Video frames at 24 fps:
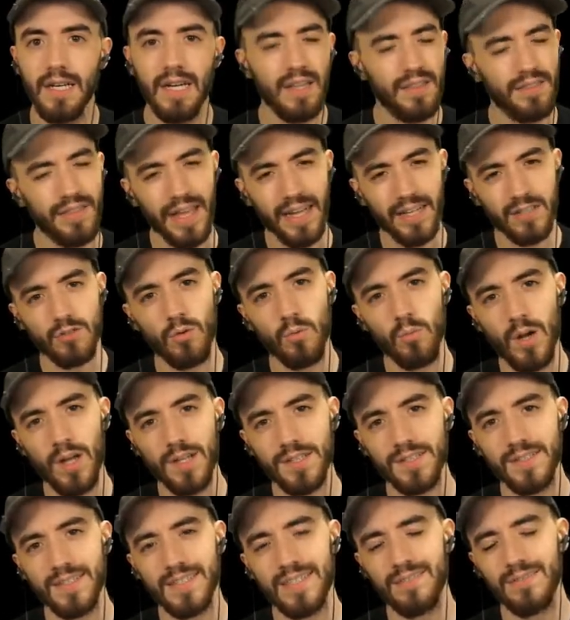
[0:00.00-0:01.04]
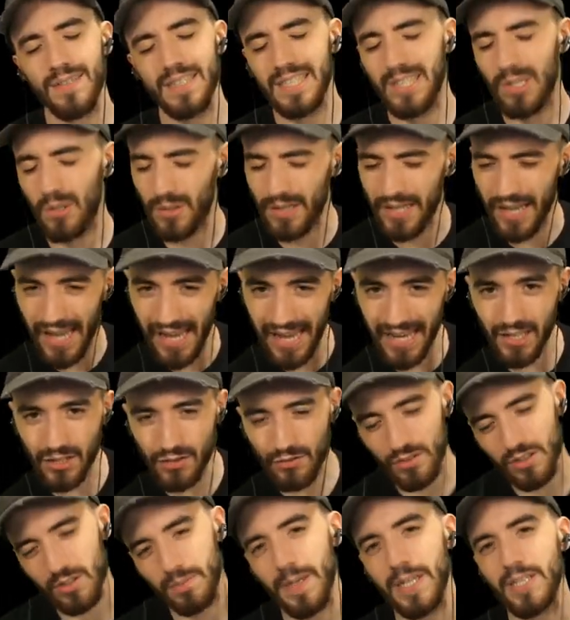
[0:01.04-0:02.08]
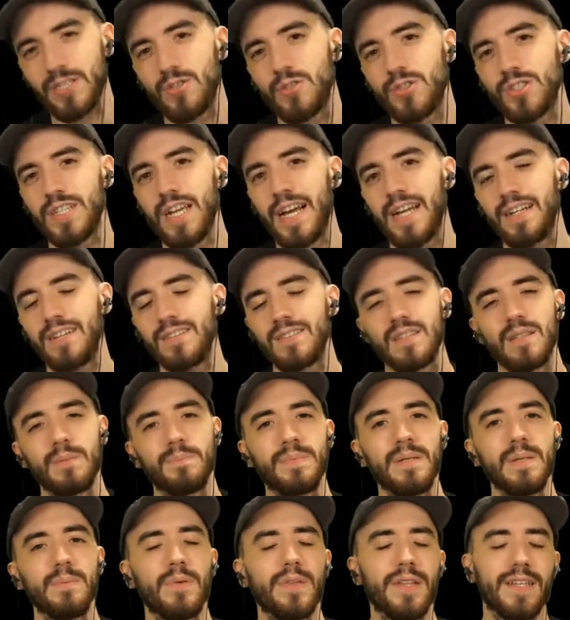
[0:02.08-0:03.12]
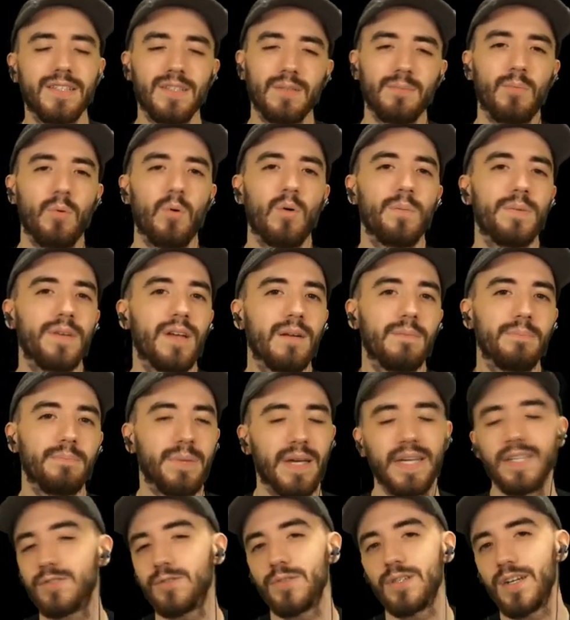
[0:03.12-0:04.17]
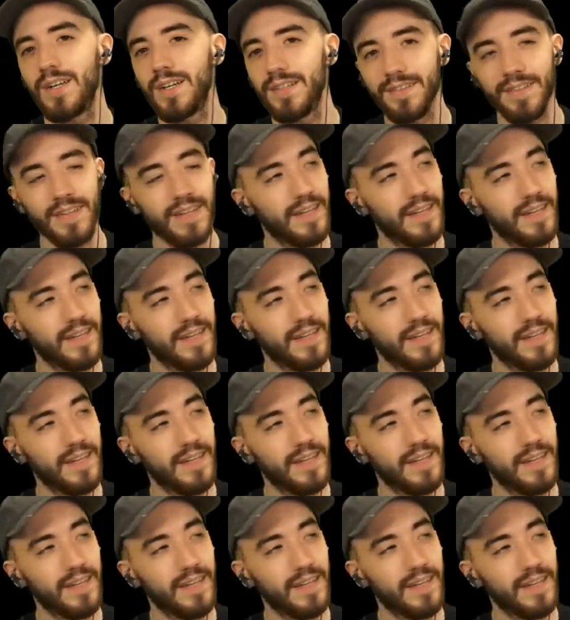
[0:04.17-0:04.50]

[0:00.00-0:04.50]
Thanks for watching this video. An extra special shout out to the people that support me on Patreon.